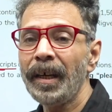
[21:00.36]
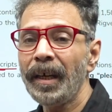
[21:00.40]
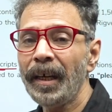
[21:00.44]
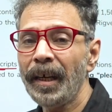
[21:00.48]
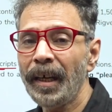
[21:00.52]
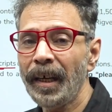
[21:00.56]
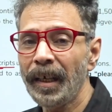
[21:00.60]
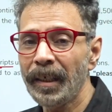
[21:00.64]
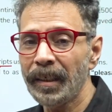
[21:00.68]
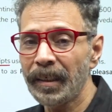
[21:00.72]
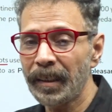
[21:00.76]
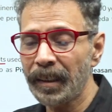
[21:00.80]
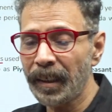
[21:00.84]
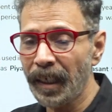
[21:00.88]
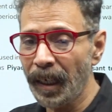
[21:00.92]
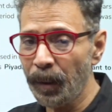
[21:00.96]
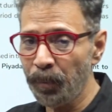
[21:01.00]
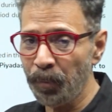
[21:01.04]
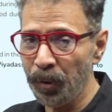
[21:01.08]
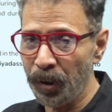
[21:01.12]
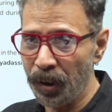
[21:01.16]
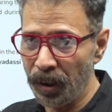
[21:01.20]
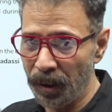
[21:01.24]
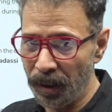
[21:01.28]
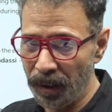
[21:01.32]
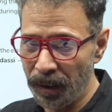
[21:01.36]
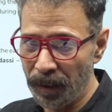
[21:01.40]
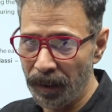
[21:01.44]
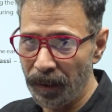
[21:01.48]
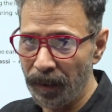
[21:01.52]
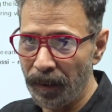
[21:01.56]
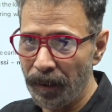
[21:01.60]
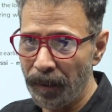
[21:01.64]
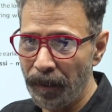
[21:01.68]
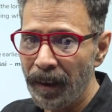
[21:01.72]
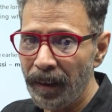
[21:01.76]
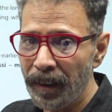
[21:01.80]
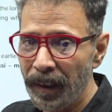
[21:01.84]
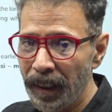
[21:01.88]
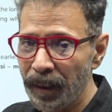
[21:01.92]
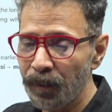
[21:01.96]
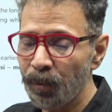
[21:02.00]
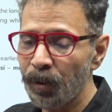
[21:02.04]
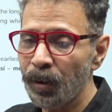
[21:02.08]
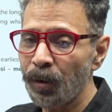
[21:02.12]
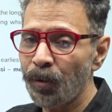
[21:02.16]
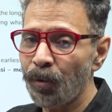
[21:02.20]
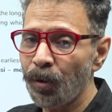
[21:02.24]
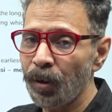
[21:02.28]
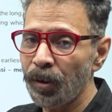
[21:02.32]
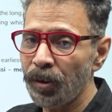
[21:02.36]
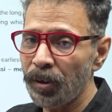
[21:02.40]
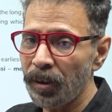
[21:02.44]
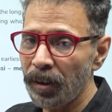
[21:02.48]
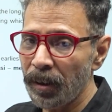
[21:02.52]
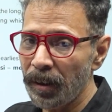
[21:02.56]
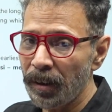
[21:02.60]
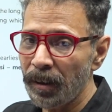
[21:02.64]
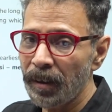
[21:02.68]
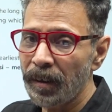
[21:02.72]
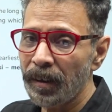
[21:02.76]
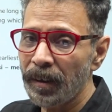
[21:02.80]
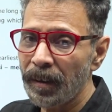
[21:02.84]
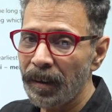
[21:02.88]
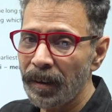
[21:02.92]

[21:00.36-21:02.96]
inscription? This was a question